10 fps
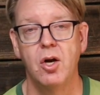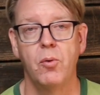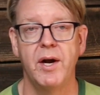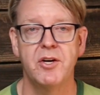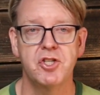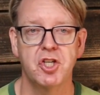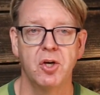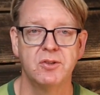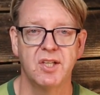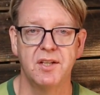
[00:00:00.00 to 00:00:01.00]
Wear
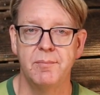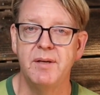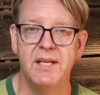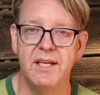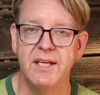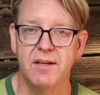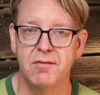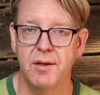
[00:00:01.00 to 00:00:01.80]
shows on the BE of